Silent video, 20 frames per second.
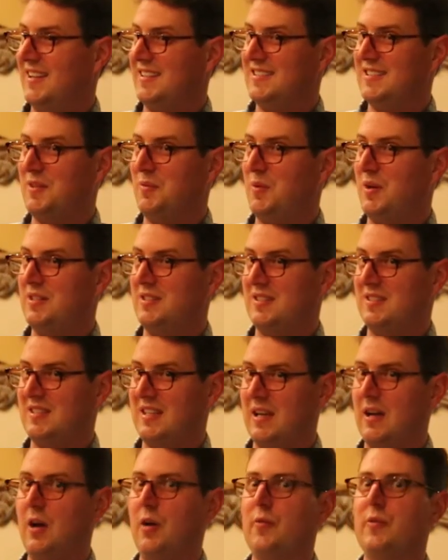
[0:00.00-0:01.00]
It's the ones that
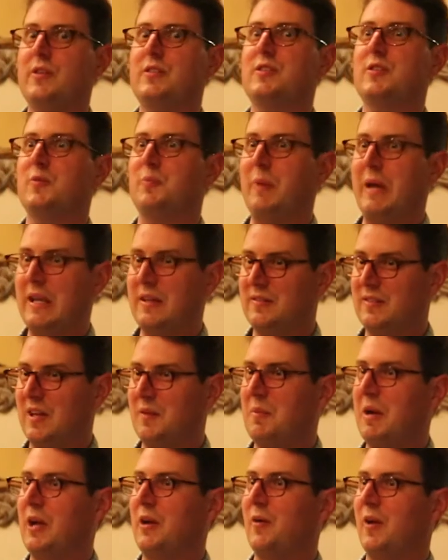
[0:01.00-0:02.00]
say, oh, this is based
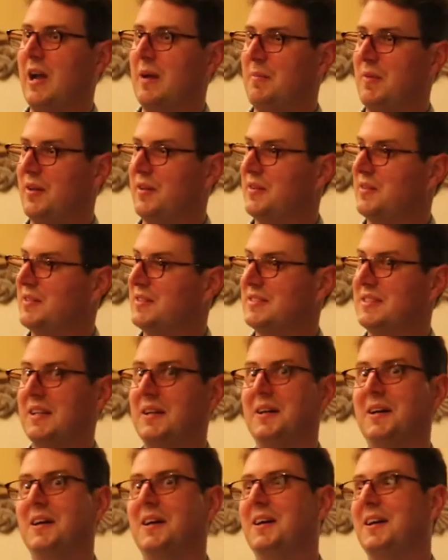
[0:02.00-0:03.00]
on my grandmother. You
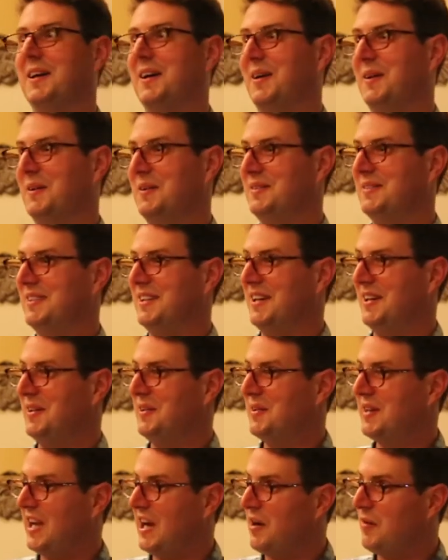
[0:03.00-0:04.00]
say, uh-oh,
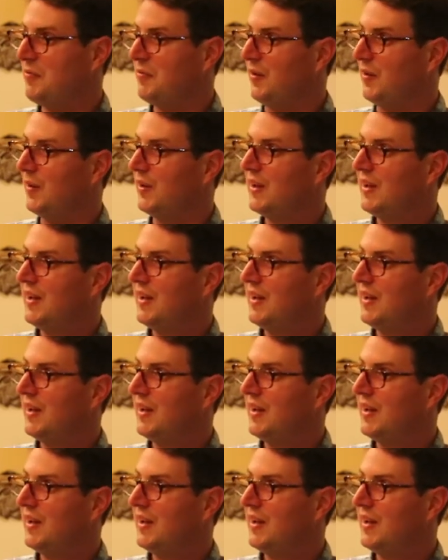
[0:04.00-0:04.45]
oh, careful.